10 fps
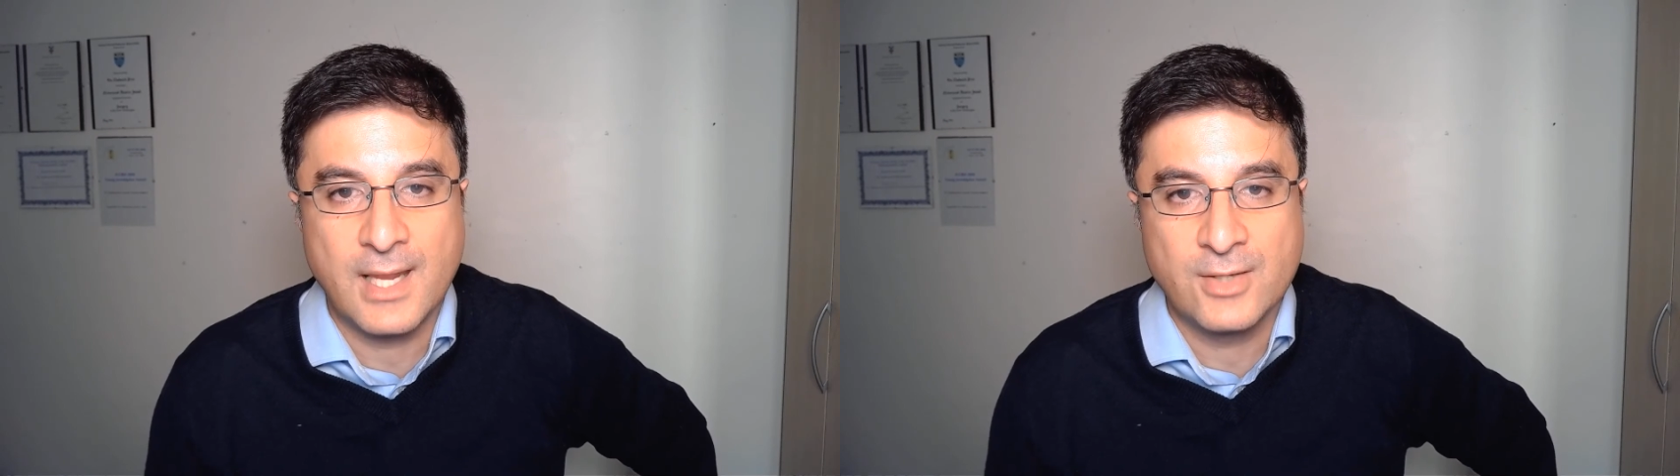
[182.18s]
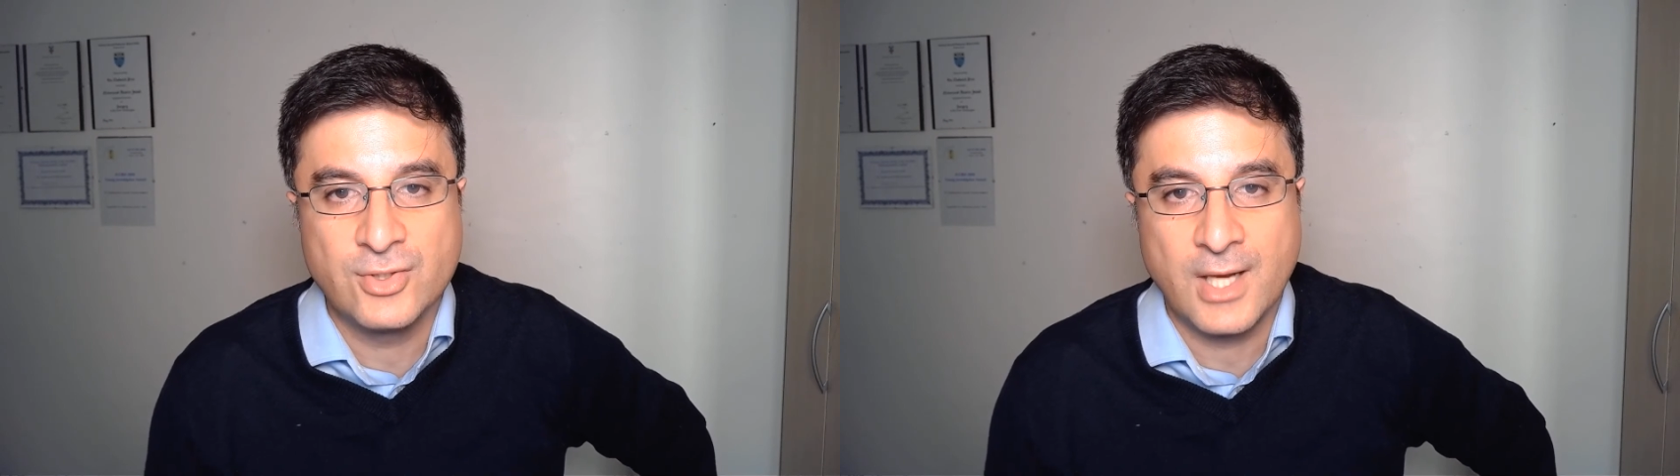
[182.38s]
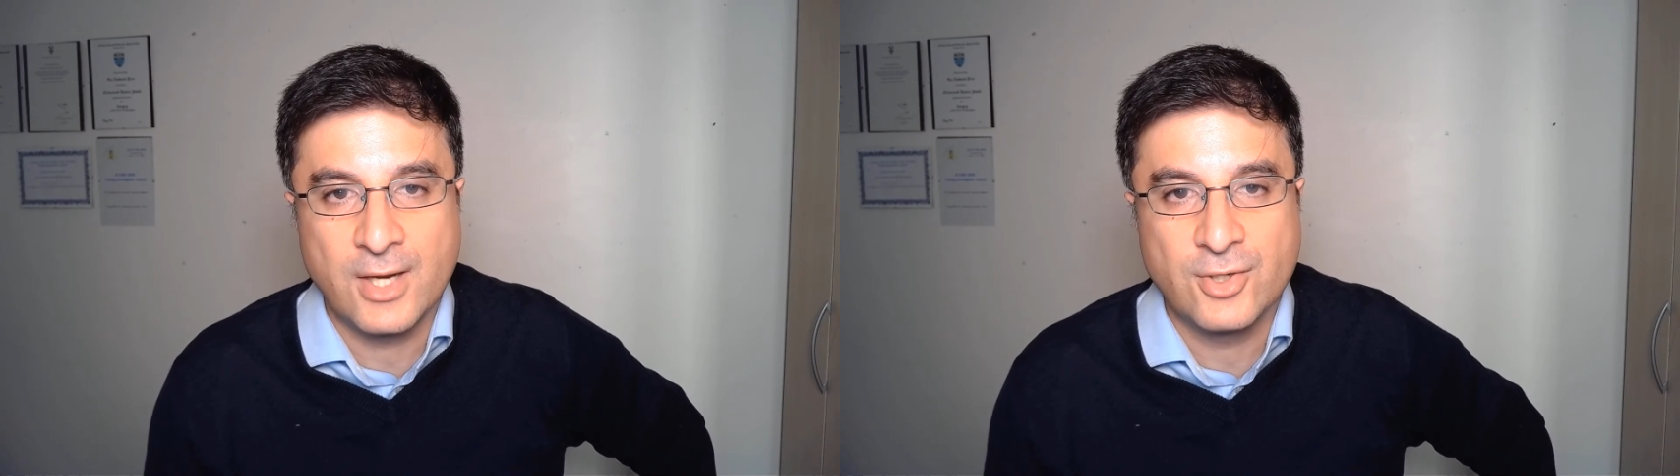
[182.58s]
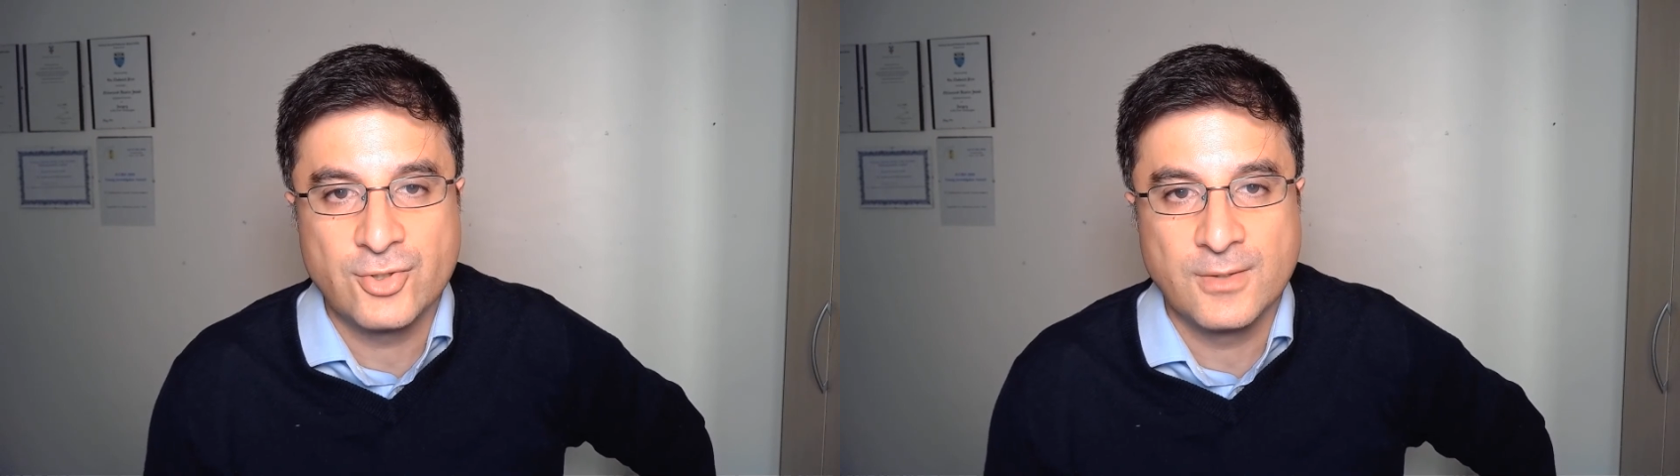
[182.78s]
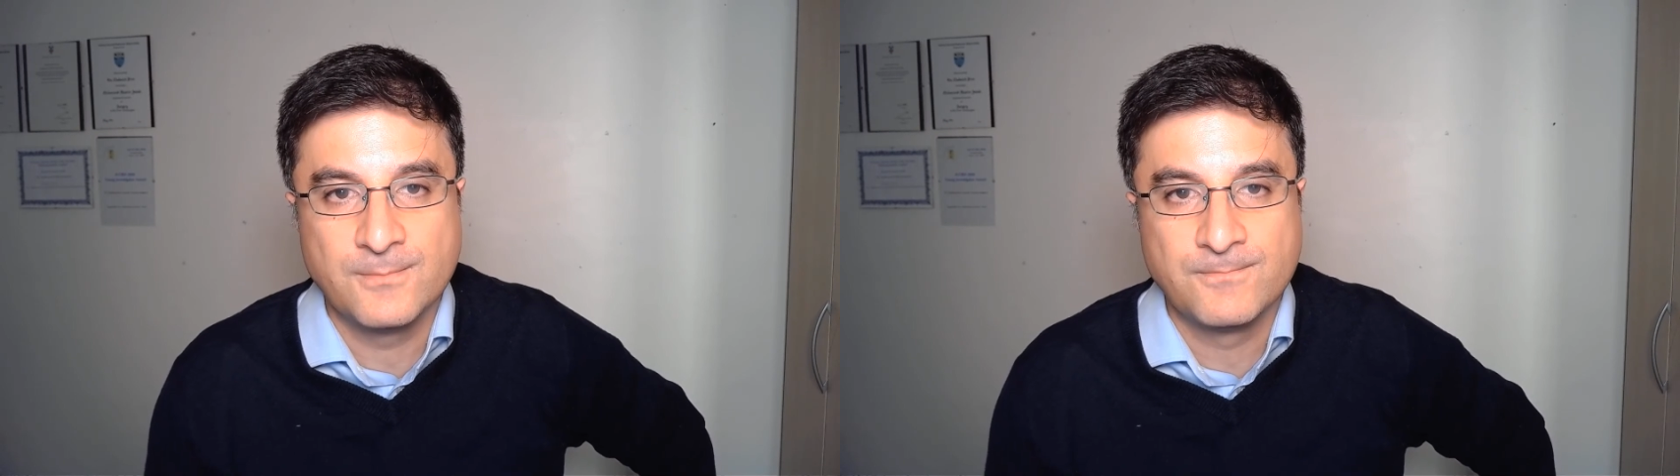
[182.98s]

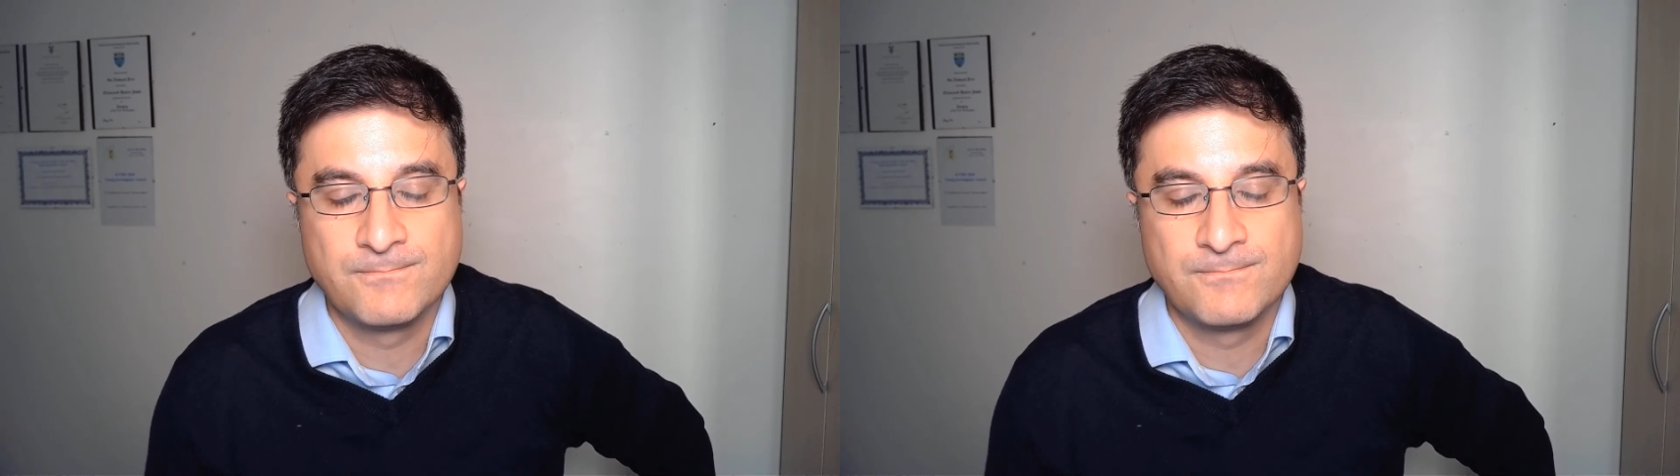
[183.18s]
education.